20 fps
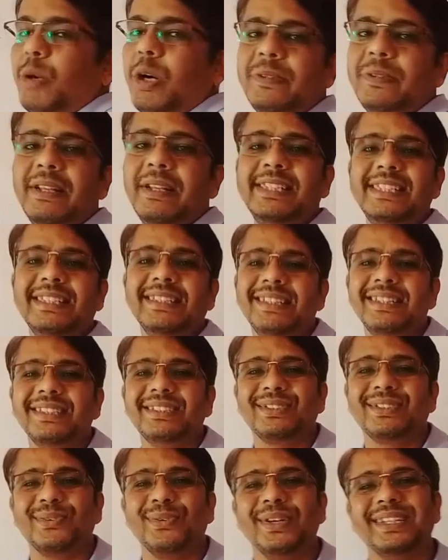Or we read
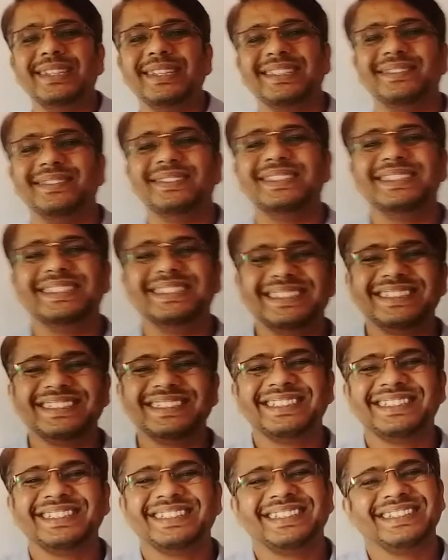it, cube of 3
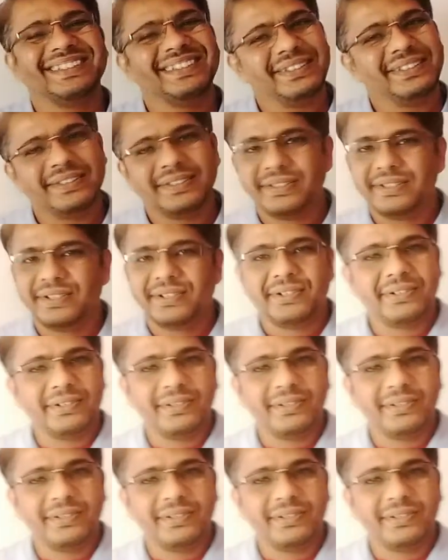is 27.